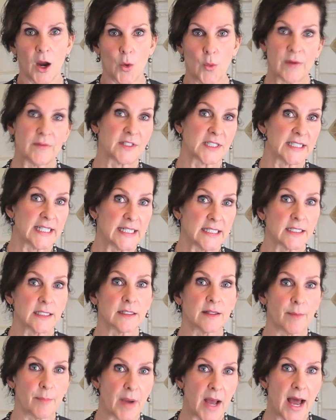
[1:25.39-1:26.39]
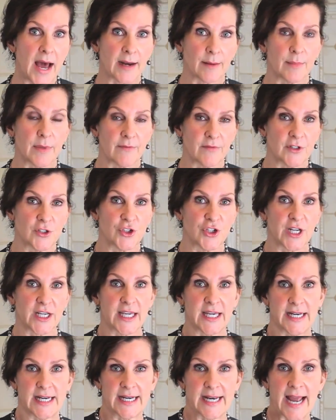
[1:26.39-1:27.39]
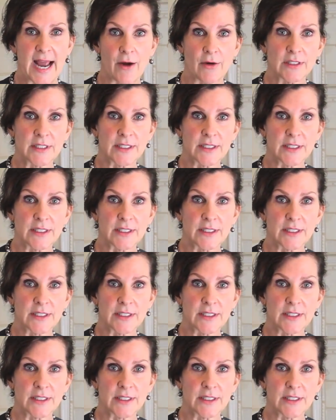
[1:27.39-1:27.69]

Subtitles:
We've seasoned the bottom of the chicken, and now